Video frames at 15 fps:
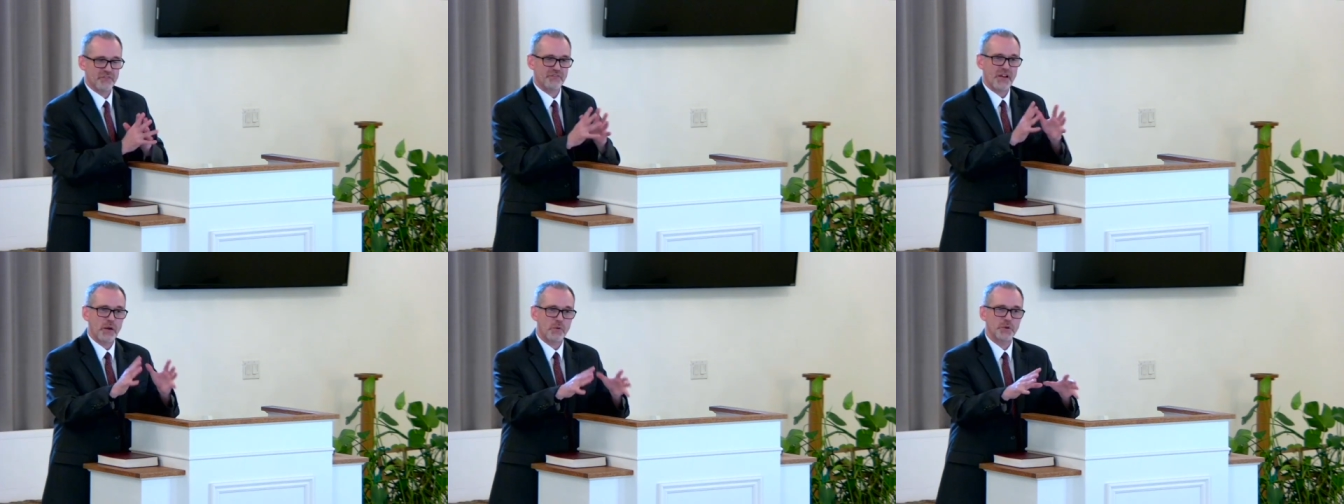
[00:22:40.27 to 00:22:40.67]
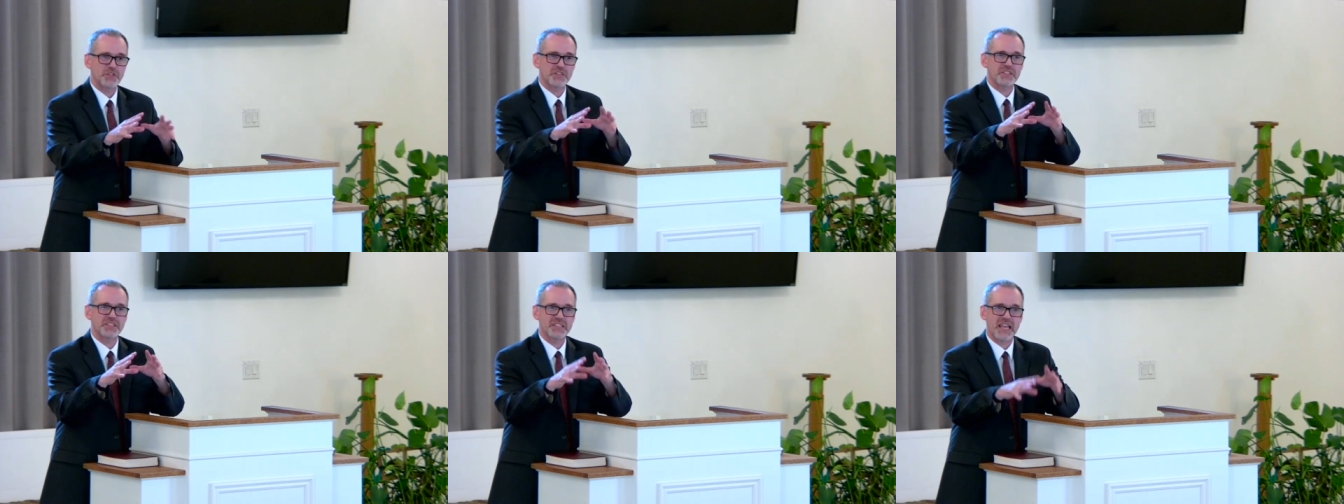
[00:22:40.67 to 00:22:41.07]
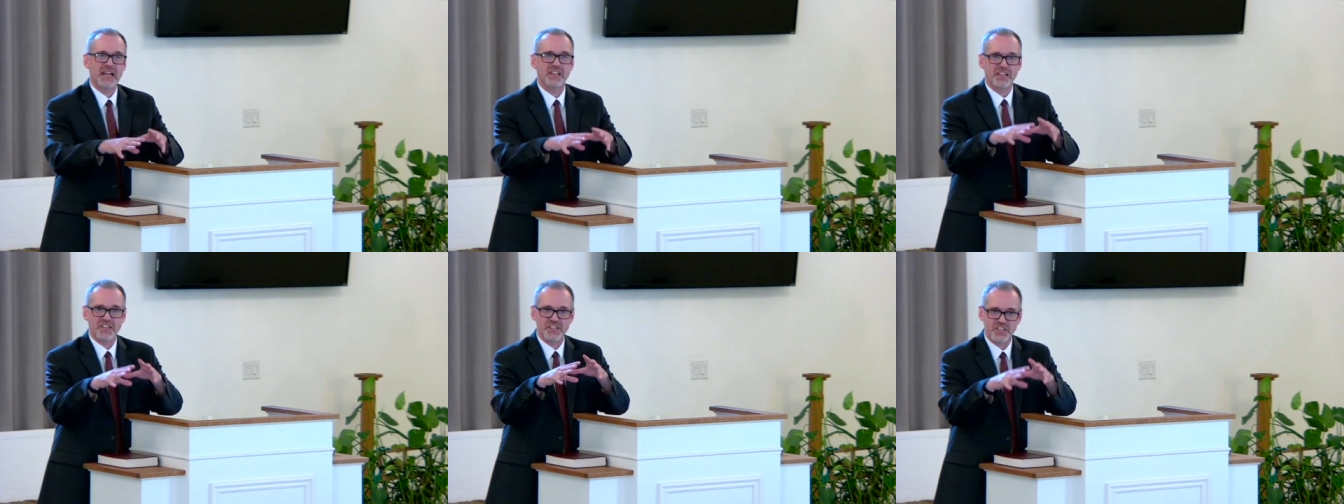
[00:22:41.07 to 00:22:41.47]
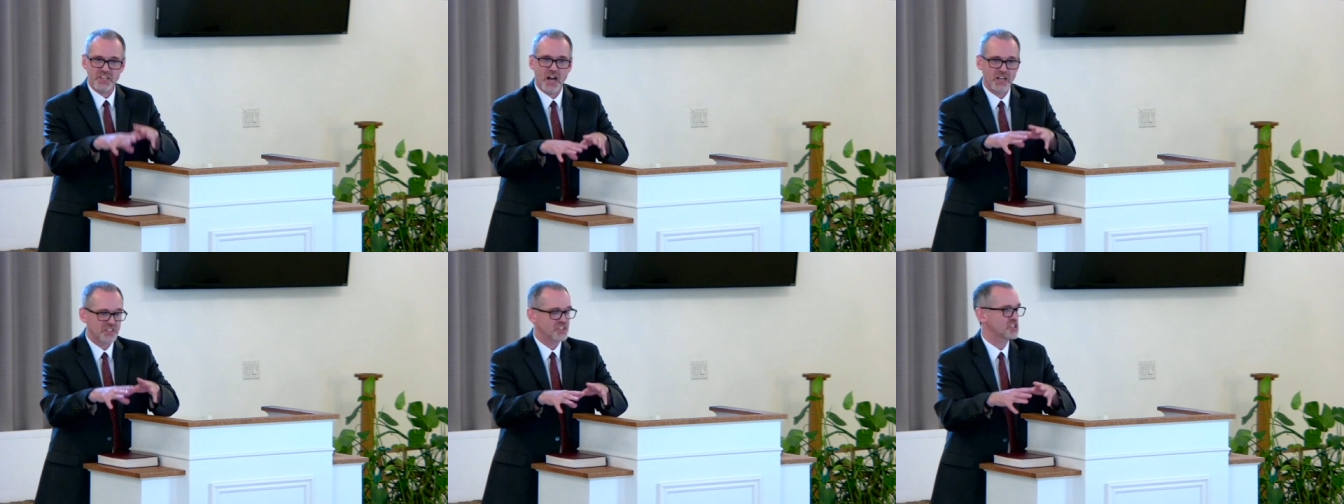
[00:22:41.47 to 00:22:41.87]
if I were to tell a
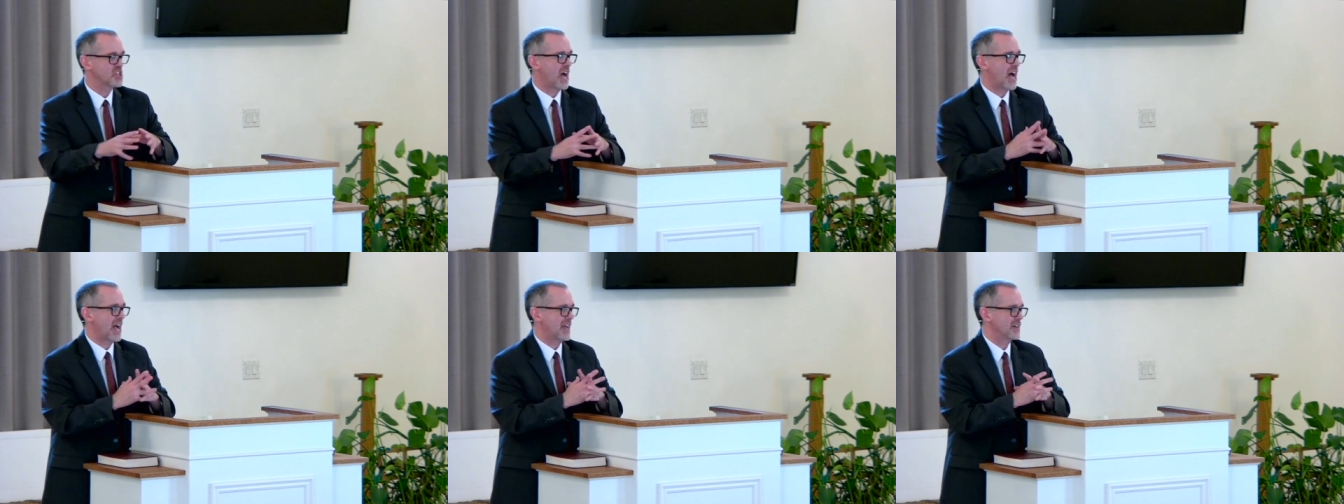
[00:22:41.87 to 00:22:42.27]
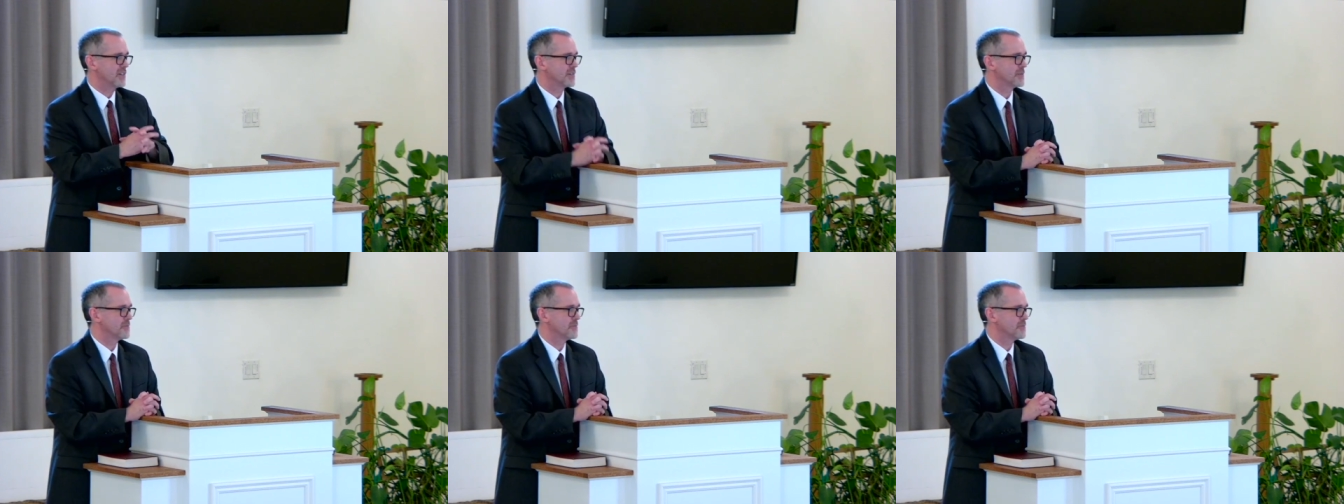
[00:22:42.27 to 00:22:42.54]
young child